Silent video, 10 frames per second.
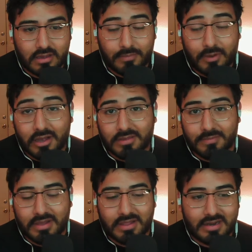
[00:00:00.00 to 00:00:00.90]

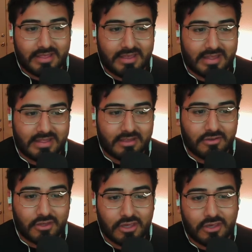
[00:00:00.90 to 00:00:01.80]
possibility that
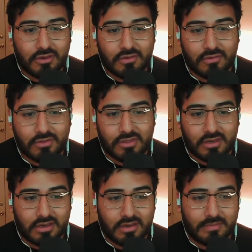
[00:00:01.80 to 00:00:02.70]
there's a huge
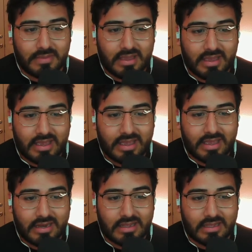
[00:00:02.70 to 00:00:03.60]

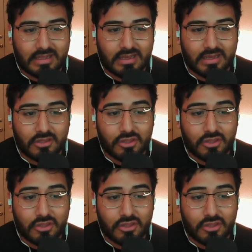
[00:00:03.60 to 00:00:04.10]
head and